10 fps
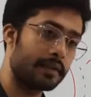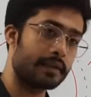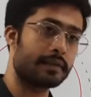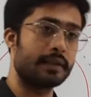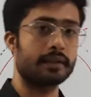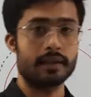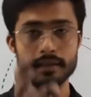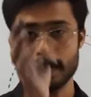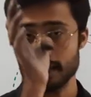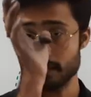just
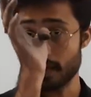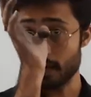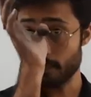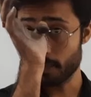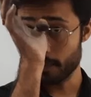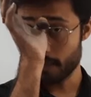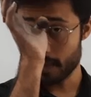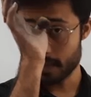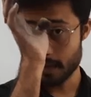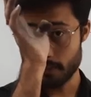synthesize and
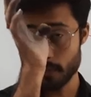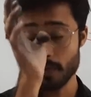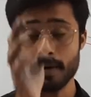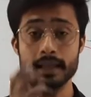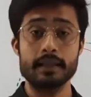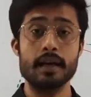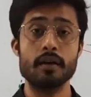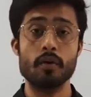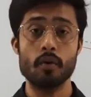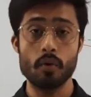prepare their food by
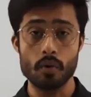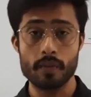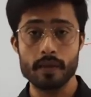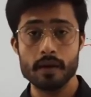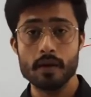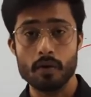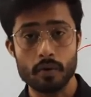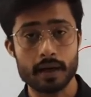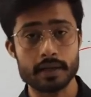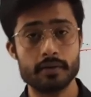their own.
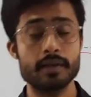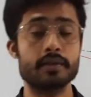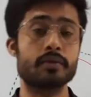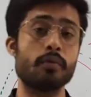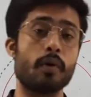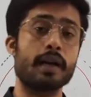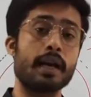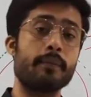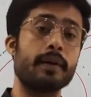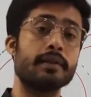Okay students, so what
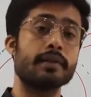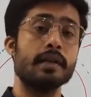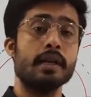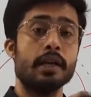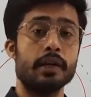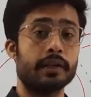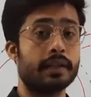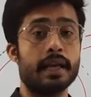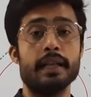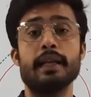happens?
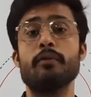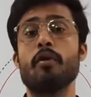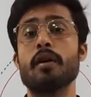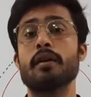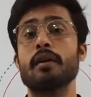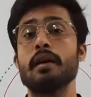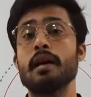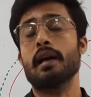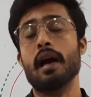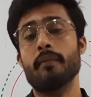They need what?
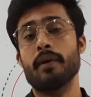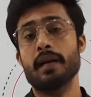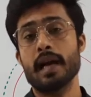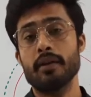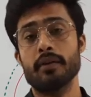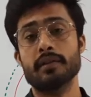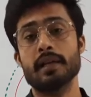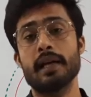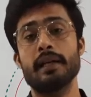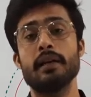Carbon
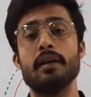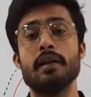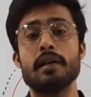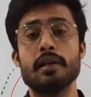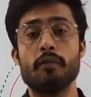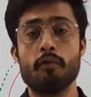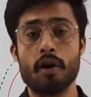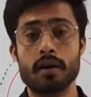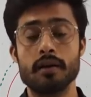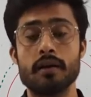dioxide,
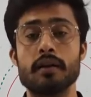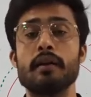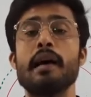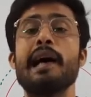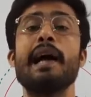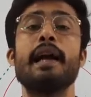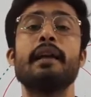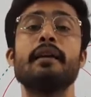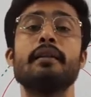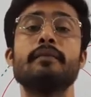water
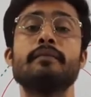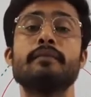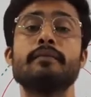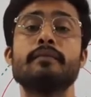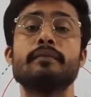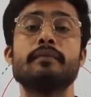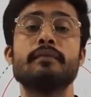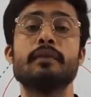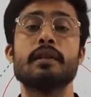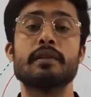and
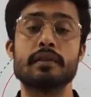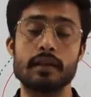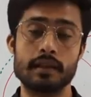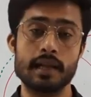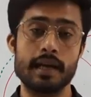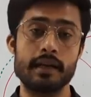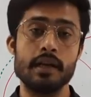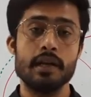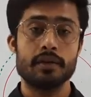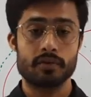sunlight.
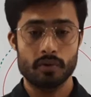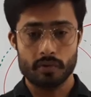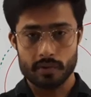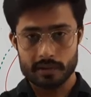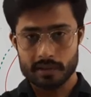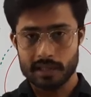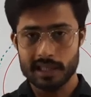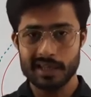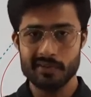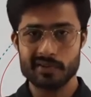So the
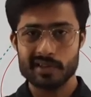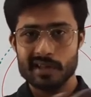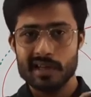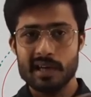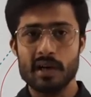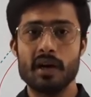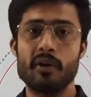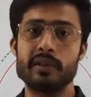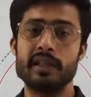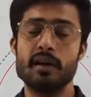leaves,
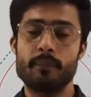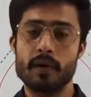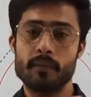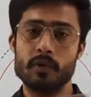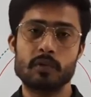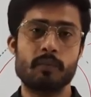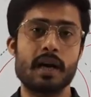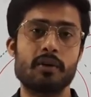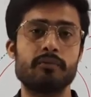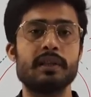on the uppermost
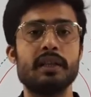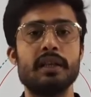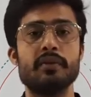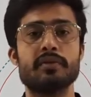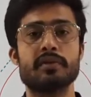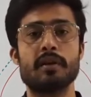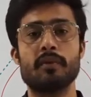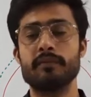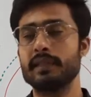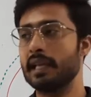part of the leaves, some
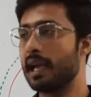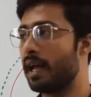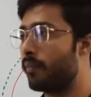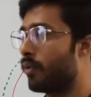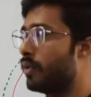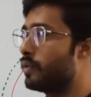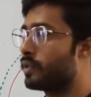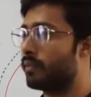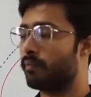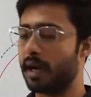of the air
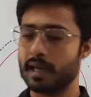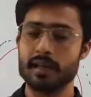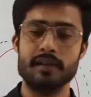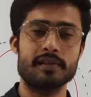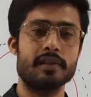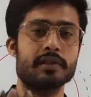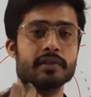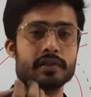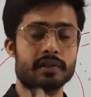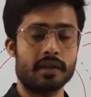pollution particles
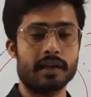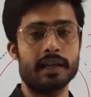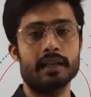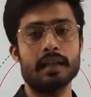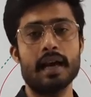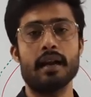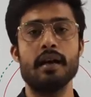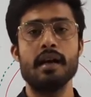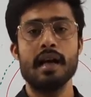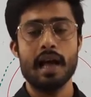just stuck it
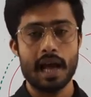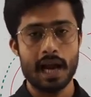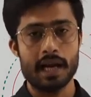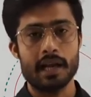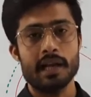there, and